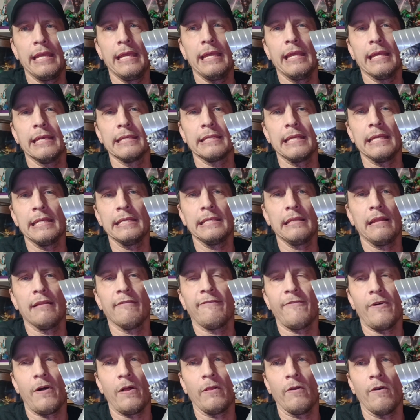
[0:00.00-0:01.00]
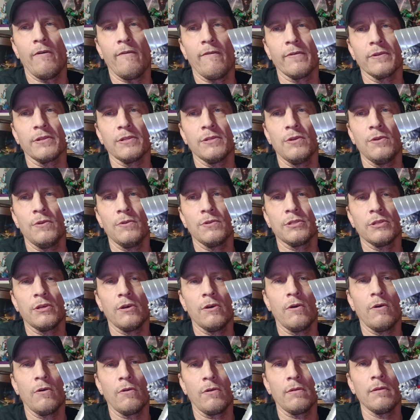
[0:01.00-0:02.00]
He is easy to fall over too.
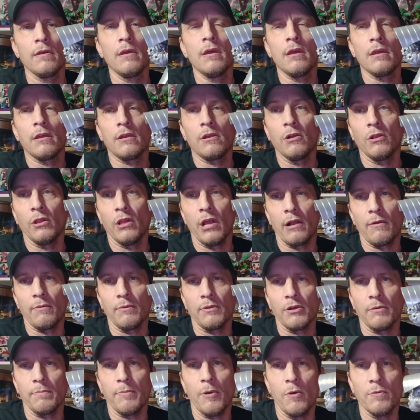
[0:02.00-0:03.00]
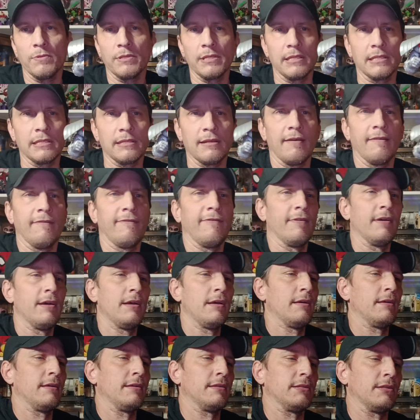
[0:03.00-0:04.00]
So good luck with your posing stuff.
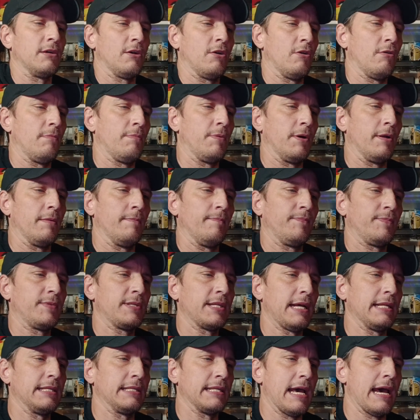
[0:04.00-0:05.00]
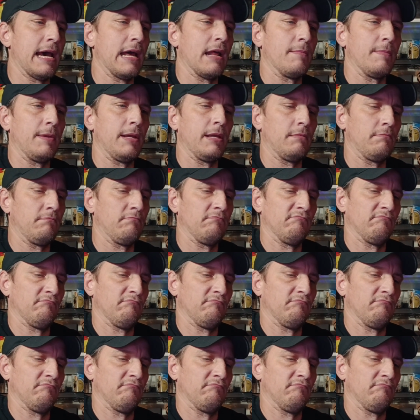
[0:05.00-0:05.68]
So, but besides that, I mean,